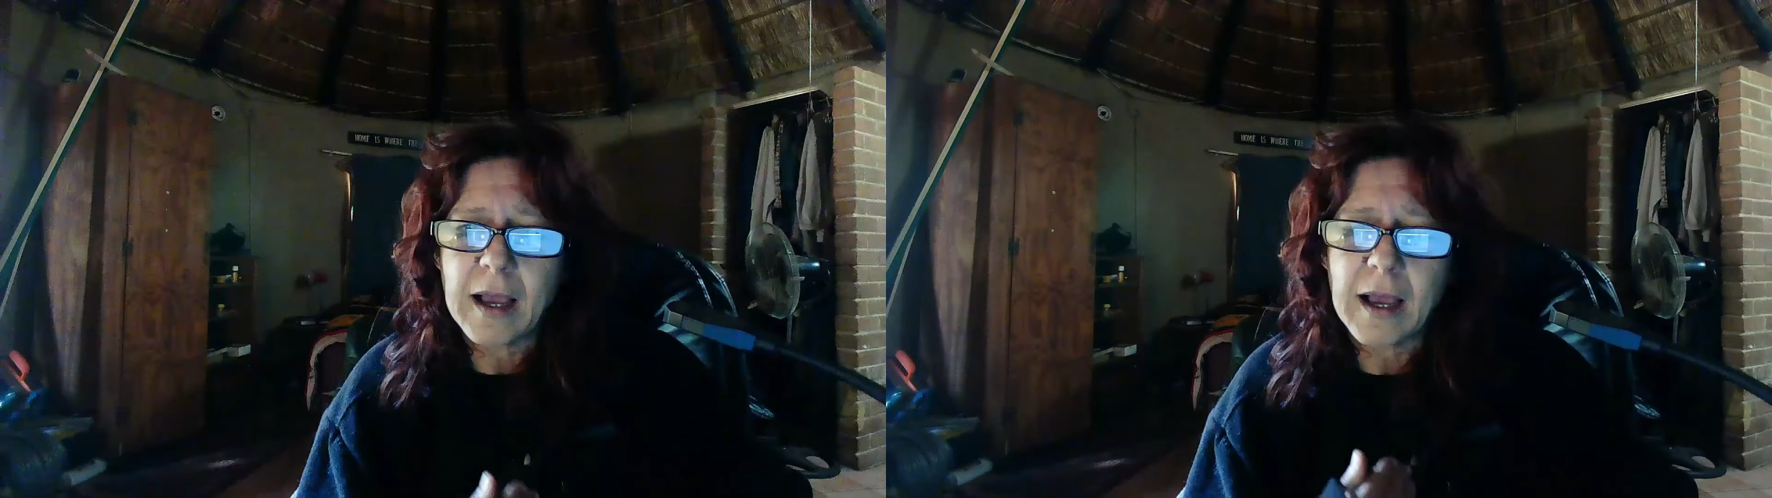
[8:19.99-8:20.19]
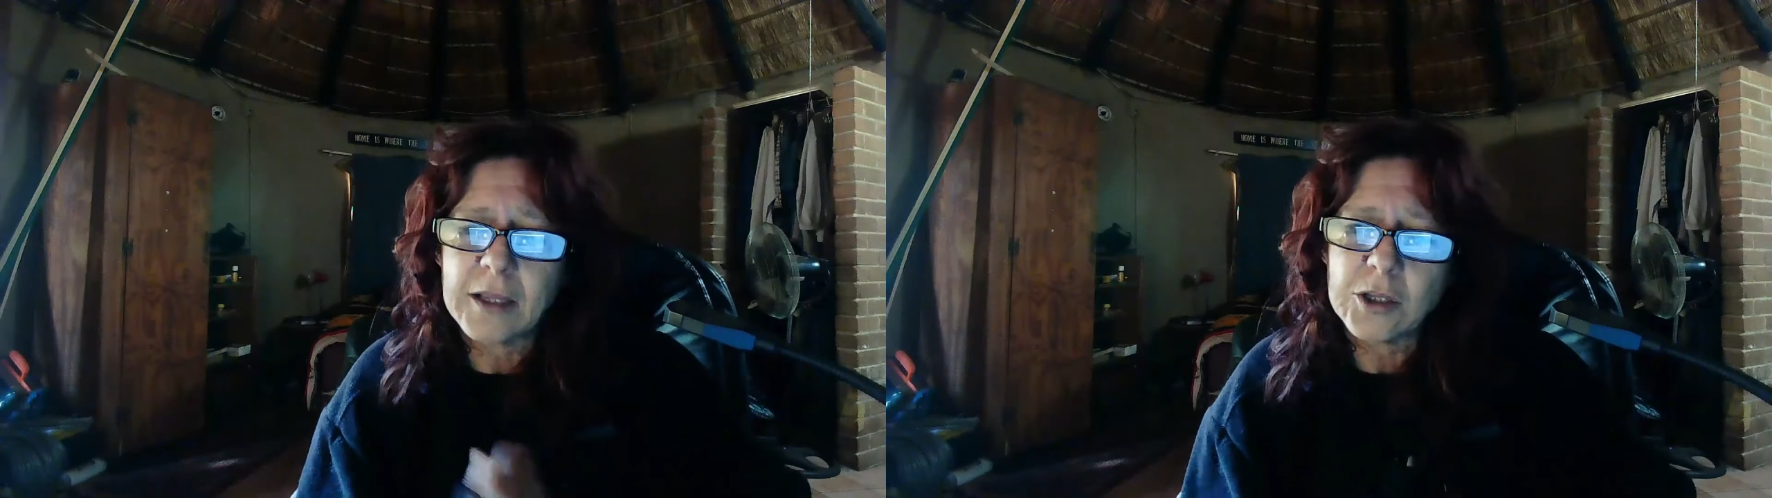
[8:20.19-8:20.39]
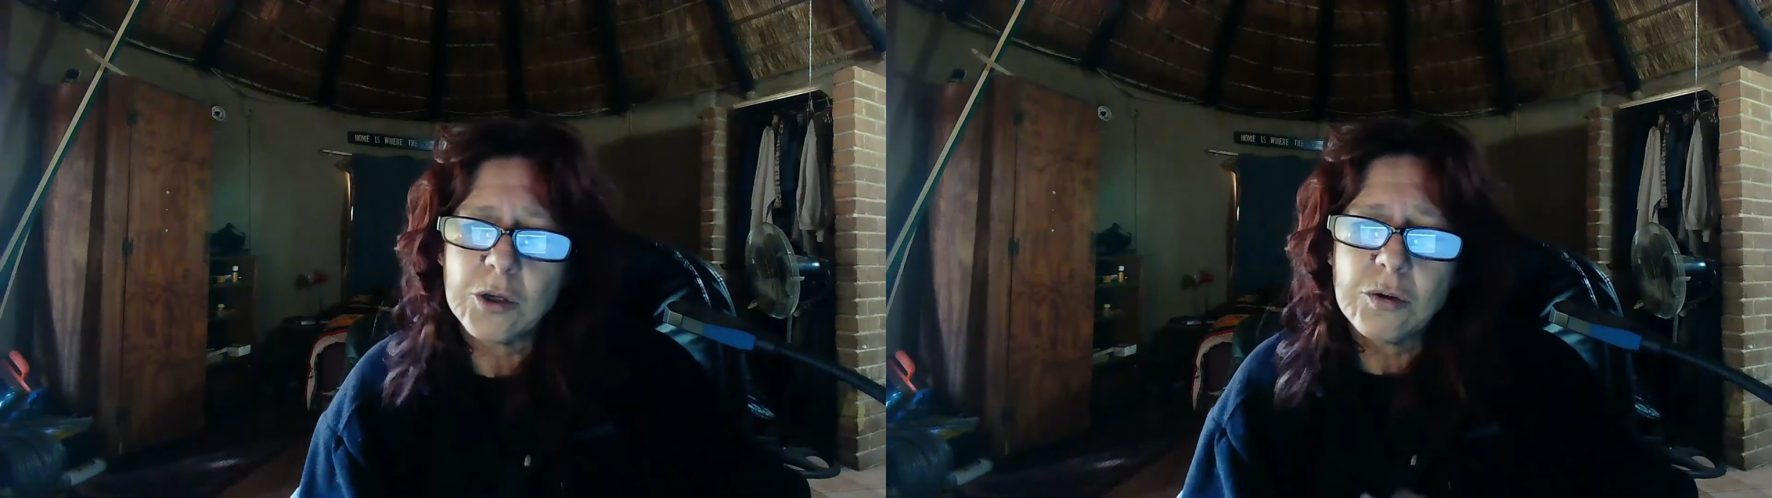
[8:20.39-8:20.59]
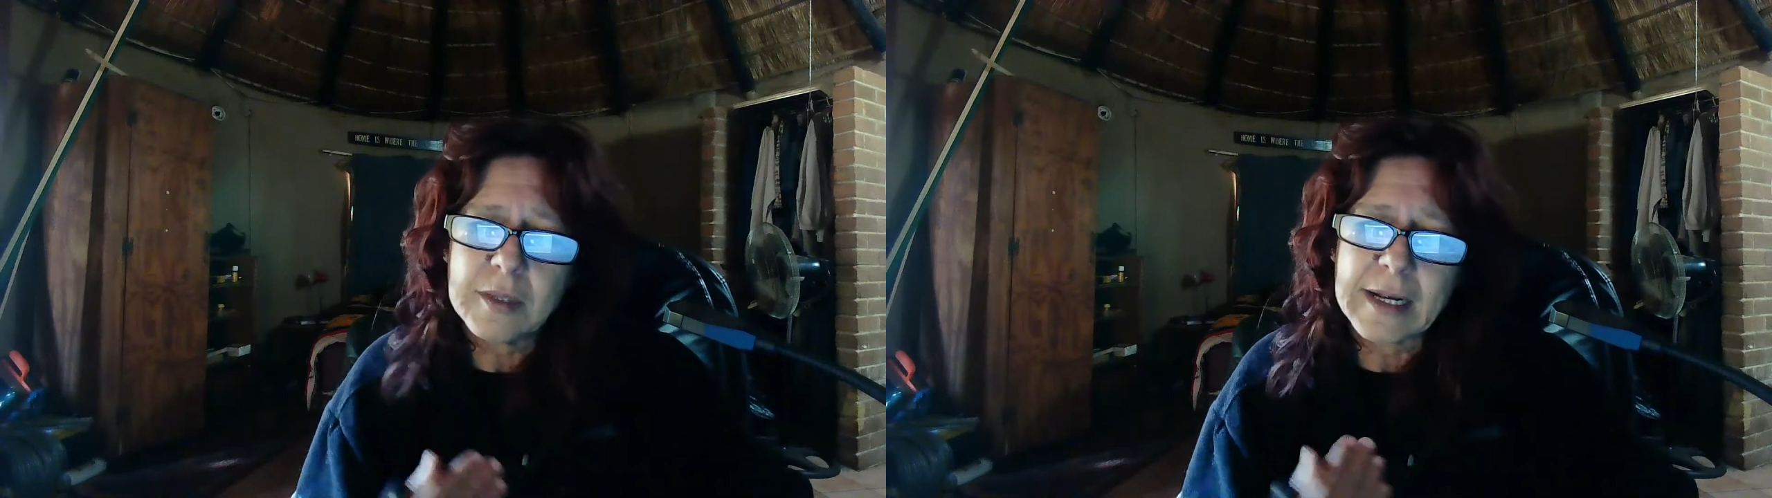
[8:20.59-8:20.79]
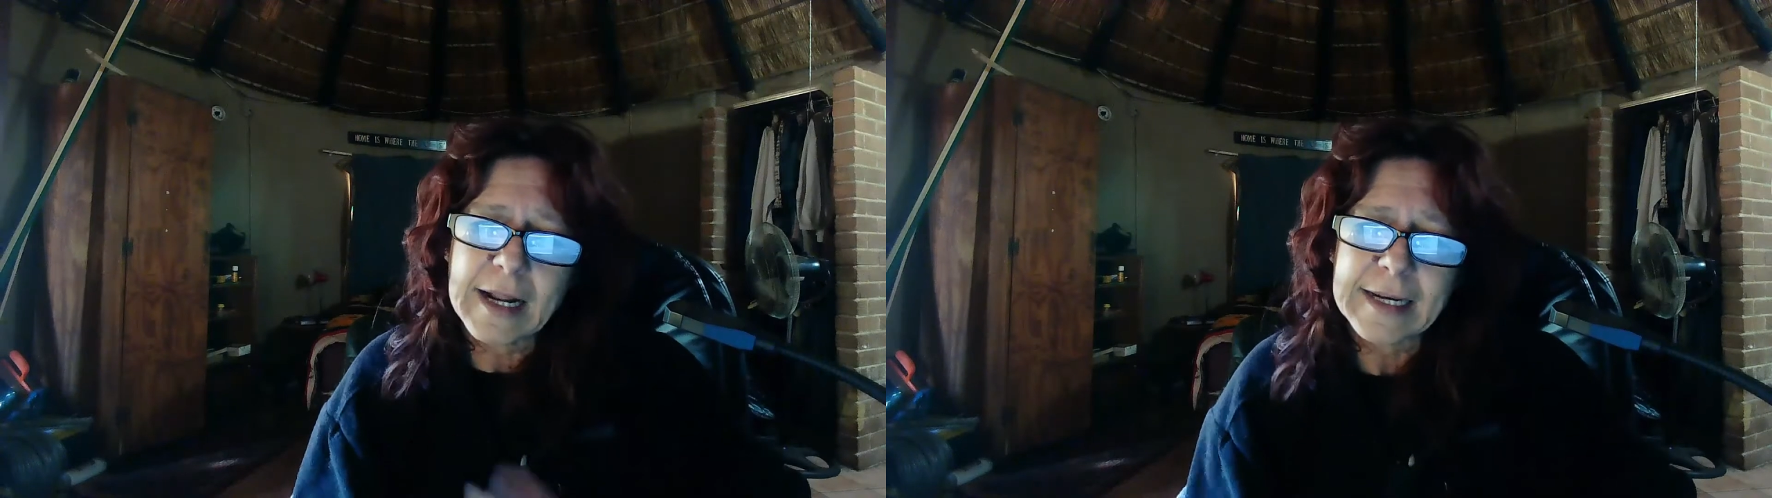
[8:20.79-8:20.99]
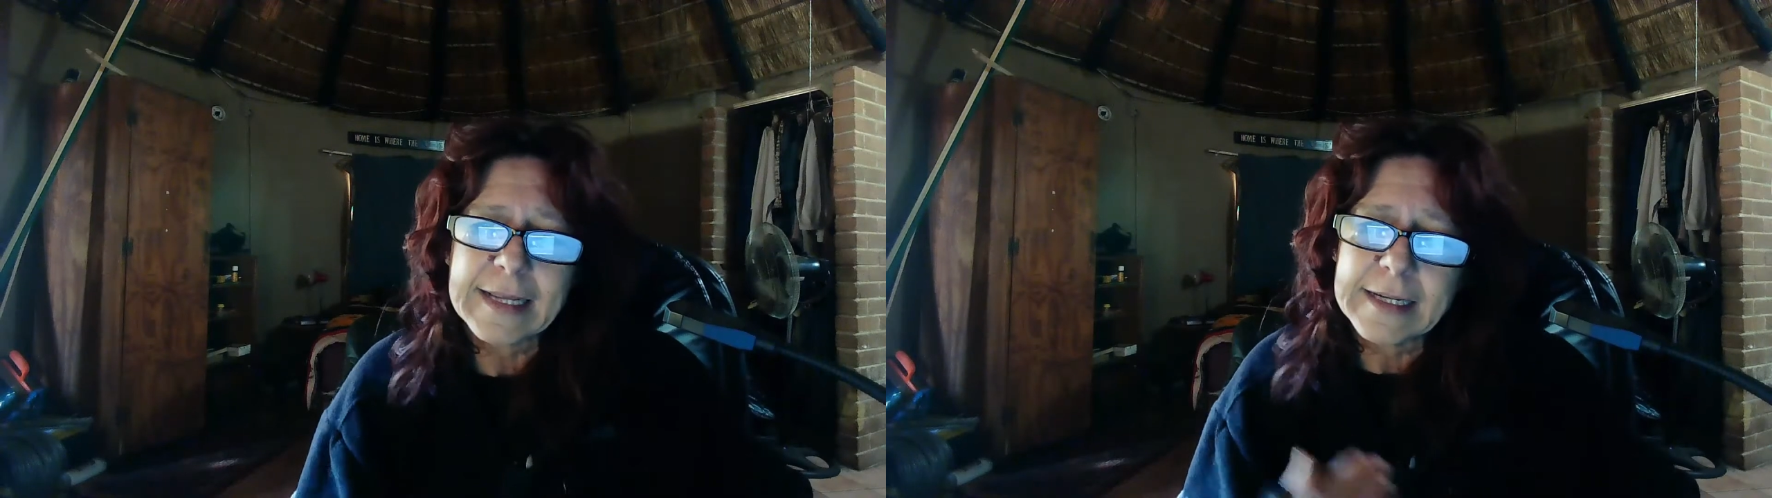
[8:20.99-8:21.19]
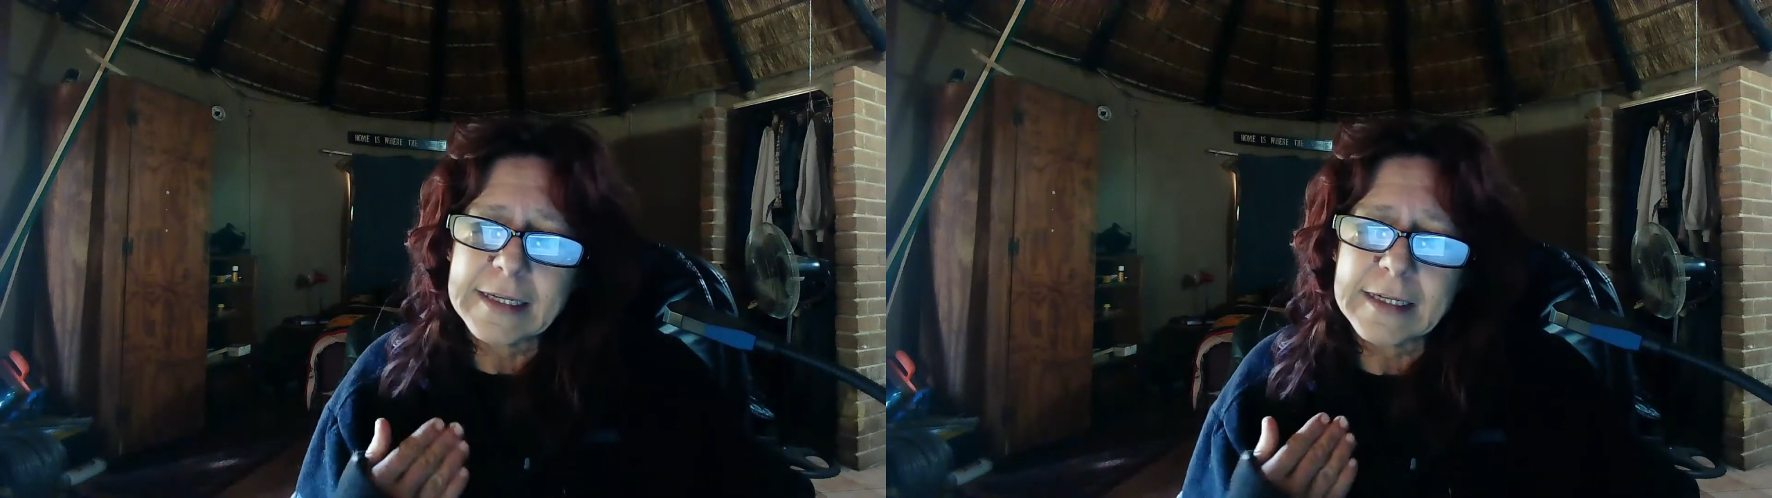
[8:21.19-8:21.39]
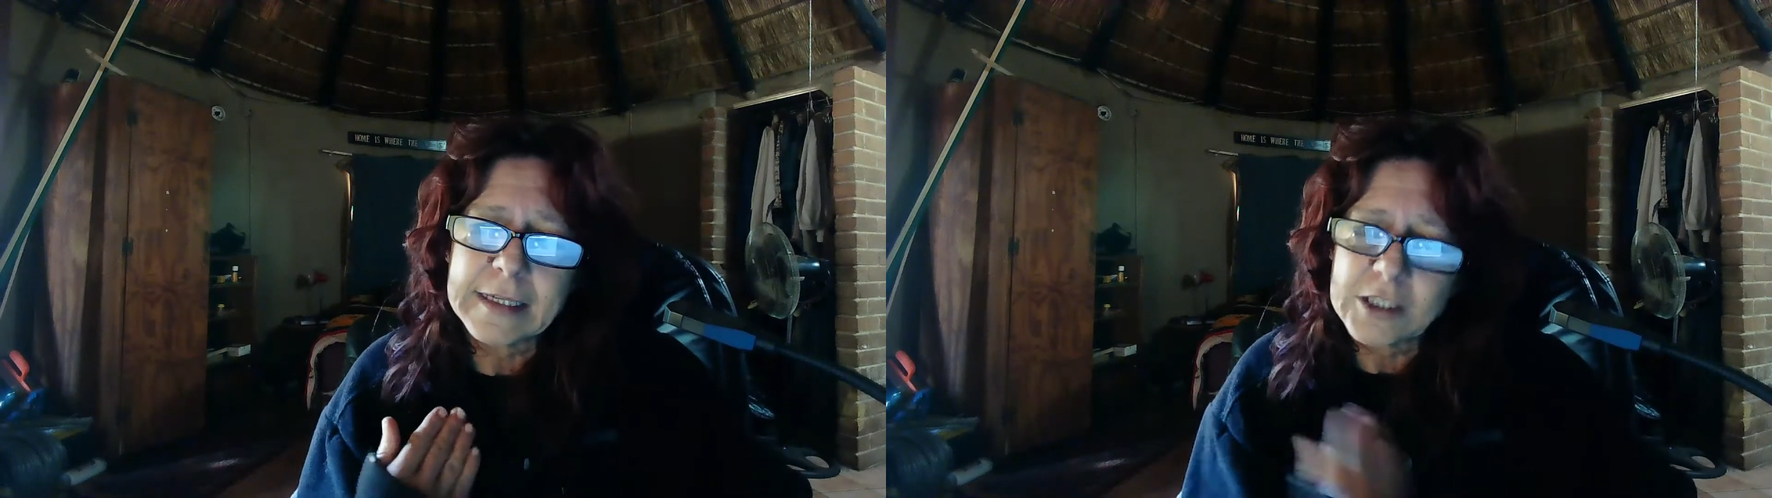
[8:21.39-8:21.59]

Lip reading: I knew that I needed